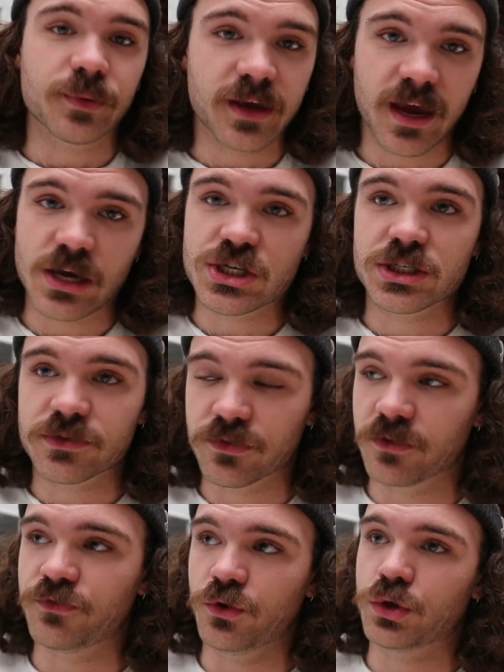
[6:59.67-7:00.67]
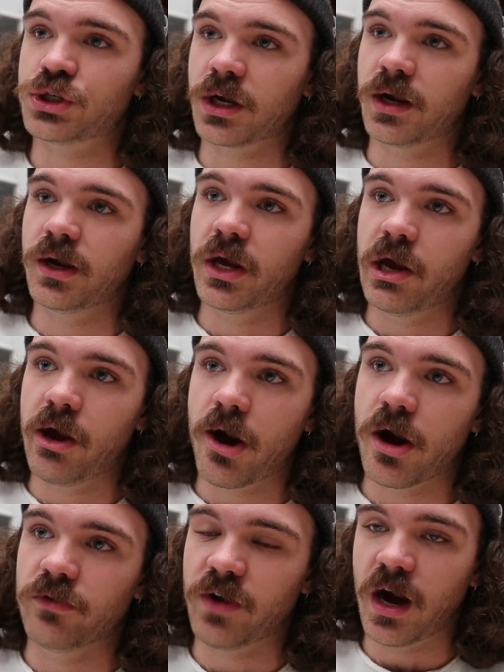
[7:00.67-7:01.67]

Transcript: implications for the future of